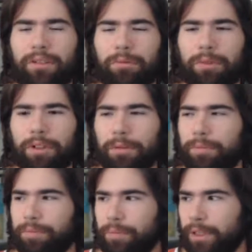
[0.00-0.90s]
of weird.
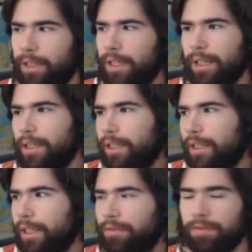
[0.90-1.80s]
But
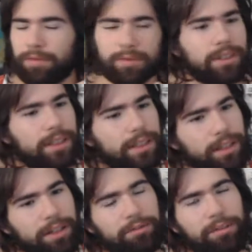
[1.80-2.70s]
if it
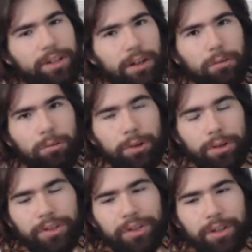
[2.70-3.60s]
ever got
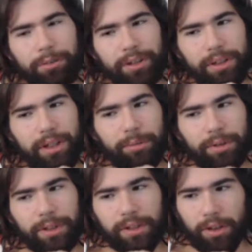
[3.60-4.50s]
worse, I would
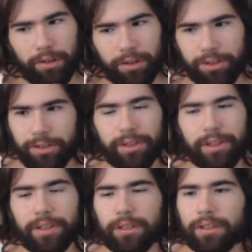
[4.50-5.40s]
acknowledge it
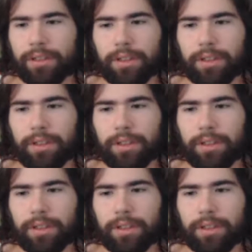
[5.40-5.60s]
and